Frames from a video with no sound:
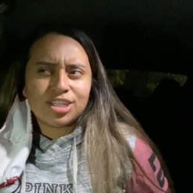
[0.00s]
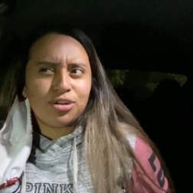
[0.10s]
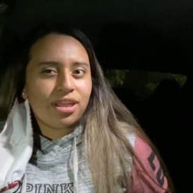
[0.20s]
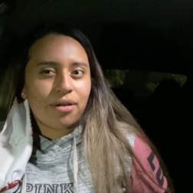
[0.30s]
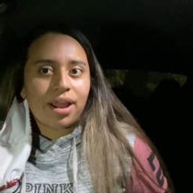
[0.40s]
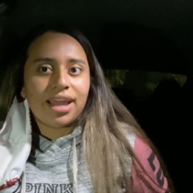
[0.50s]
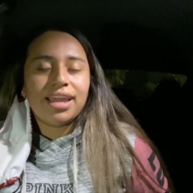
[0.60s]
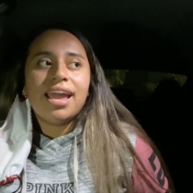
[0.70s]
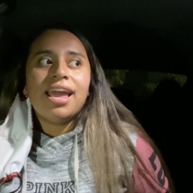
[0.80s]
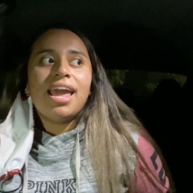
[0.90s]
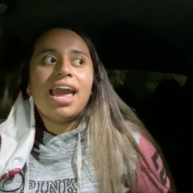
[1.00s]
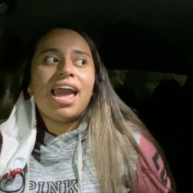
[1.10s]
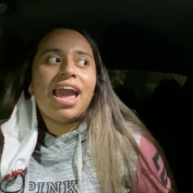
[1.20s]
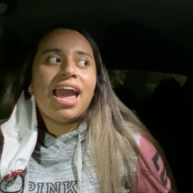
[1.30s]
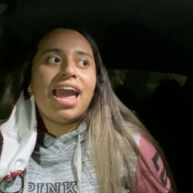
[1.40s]
you know that right
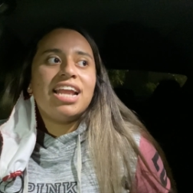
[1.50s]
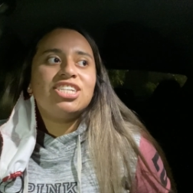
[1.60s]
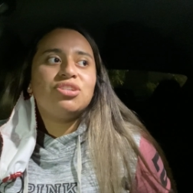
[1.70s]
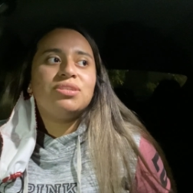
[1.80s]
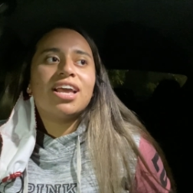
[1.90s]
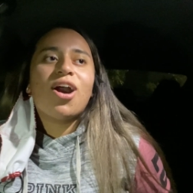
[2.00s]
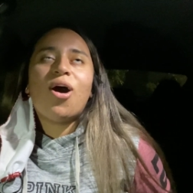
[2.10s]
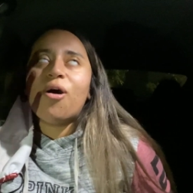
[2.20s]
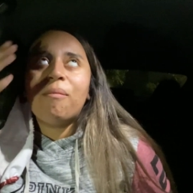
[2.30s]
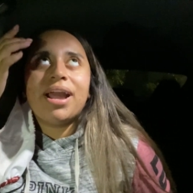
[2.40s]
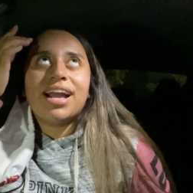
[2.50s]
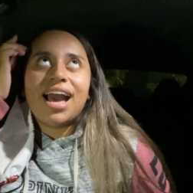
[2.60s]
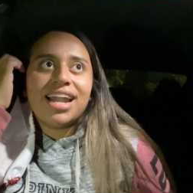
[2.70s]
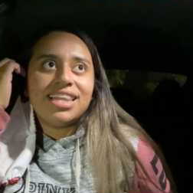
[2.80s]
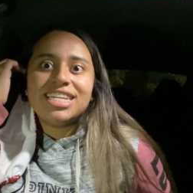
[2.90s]
and she was like oh my
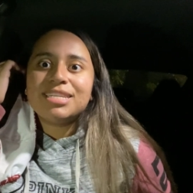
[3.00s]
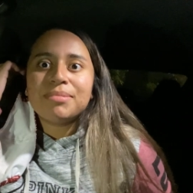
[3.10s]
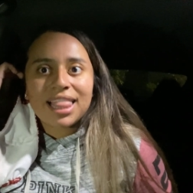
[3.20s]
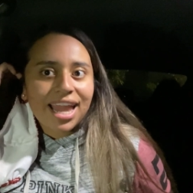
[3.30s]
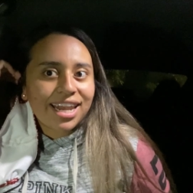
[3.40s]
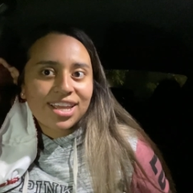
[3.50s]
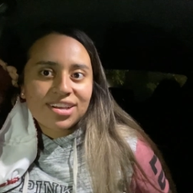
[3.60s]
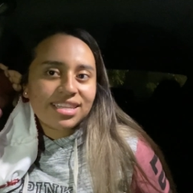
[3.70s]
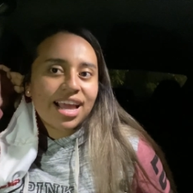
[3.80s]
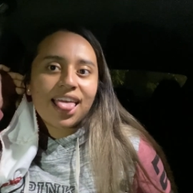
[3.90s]
god these millennials